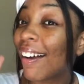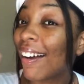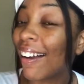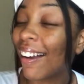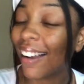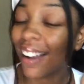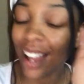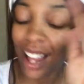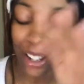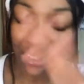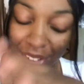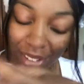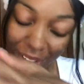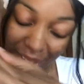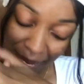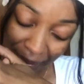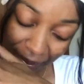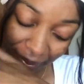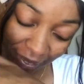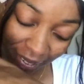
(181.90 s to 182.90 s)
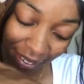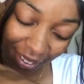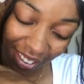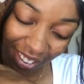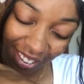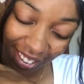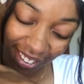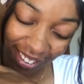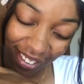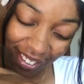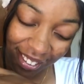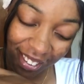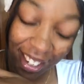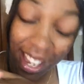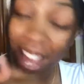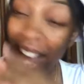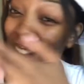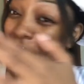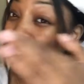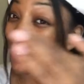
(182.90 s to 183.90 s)
don't know.
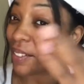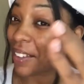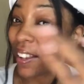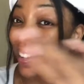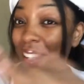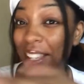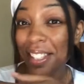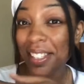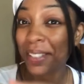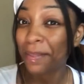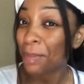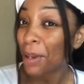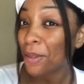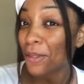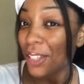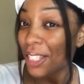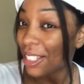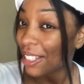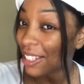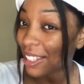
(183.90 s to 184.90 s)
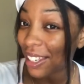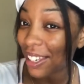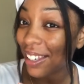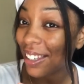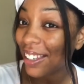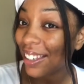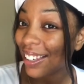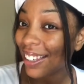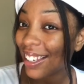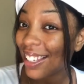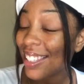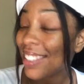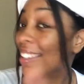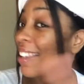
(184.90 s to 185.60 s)
I don't feel like y'all see my vision yet, because